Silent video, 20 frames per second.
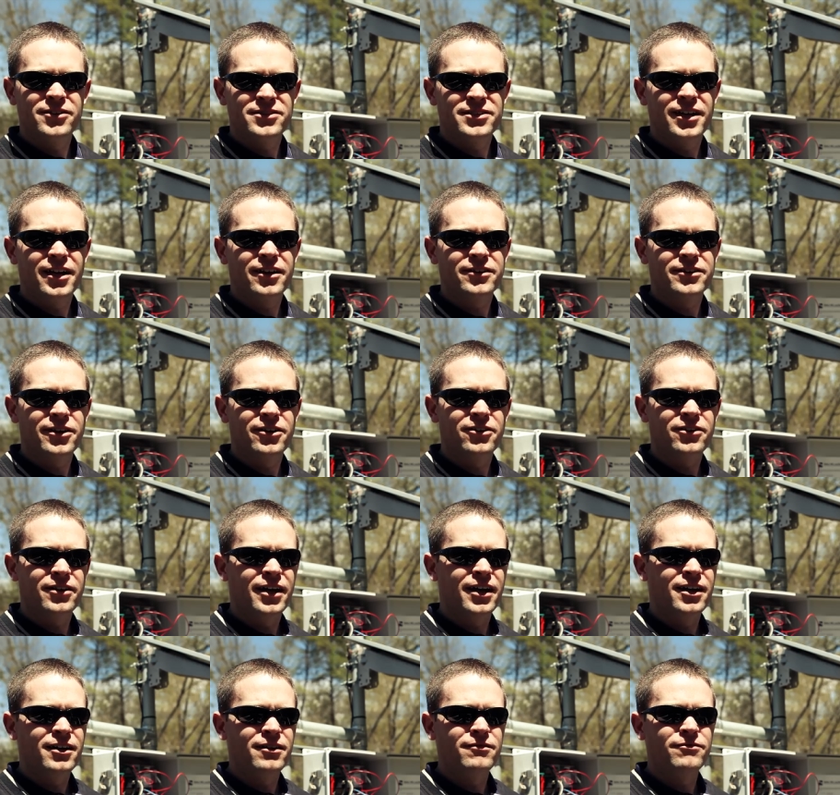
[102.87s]
South
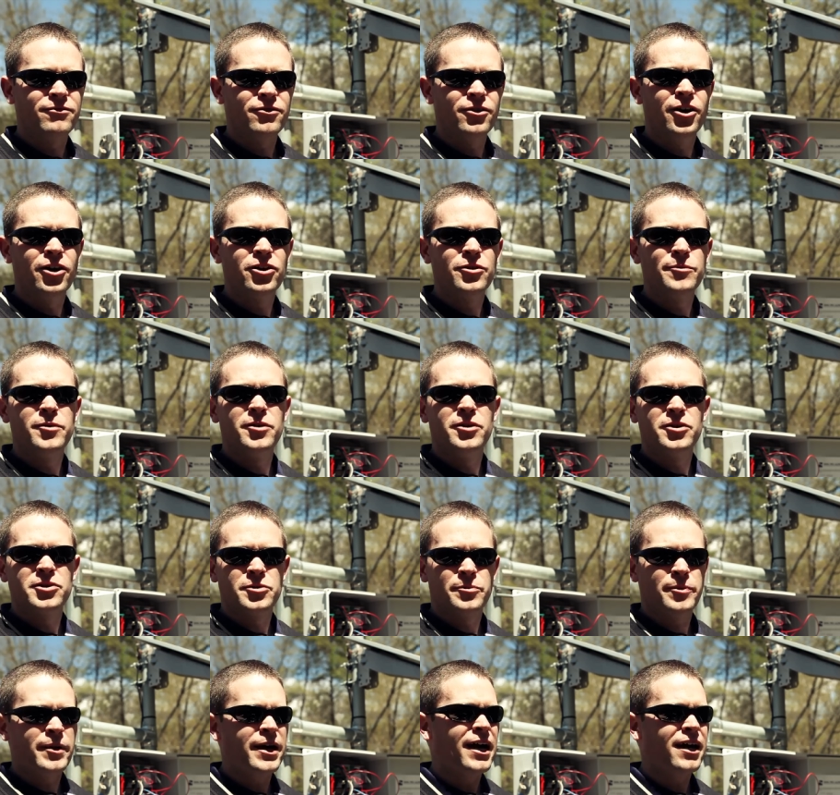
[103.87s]
Carolina for other
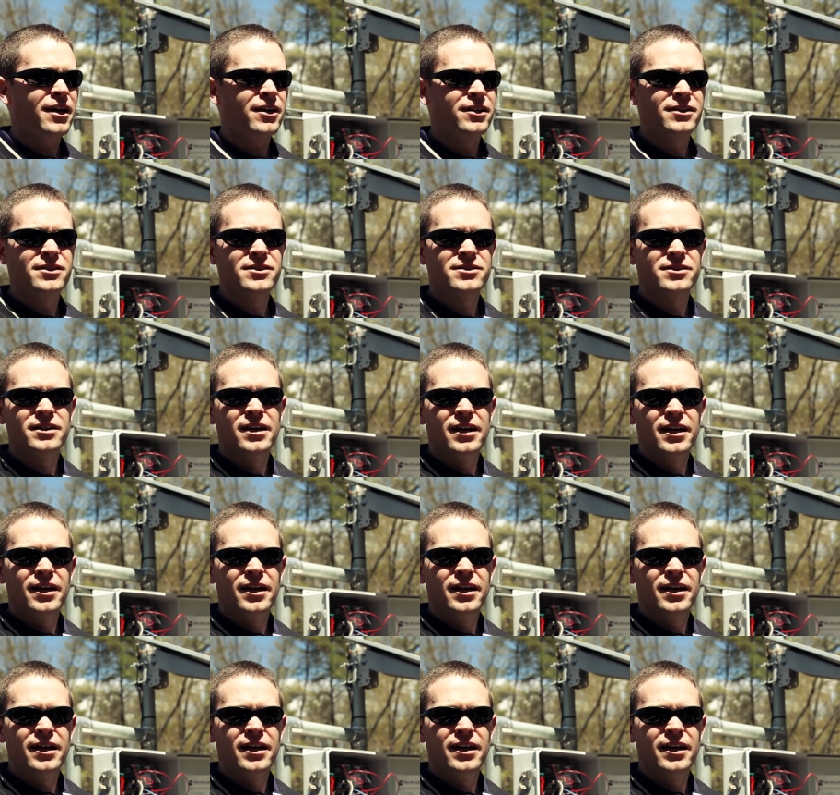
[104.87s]
municipalities